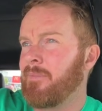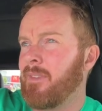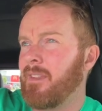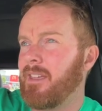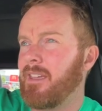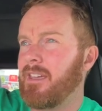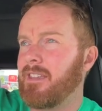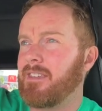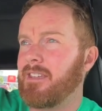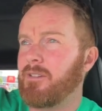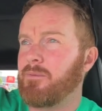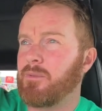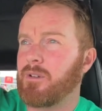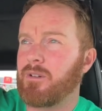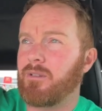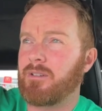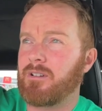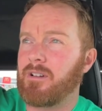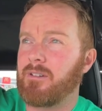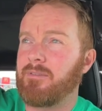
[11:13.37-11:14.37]
and then we're
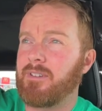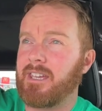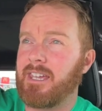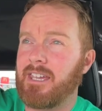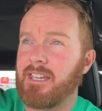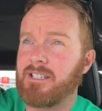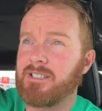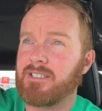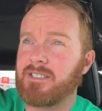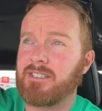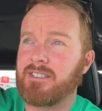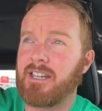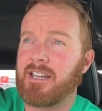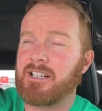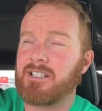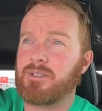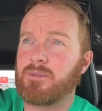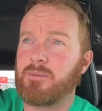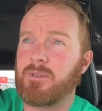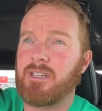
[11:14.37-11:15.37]
going on vacation
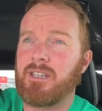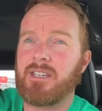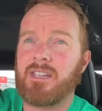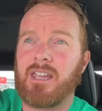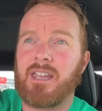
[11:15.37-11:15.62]
next week,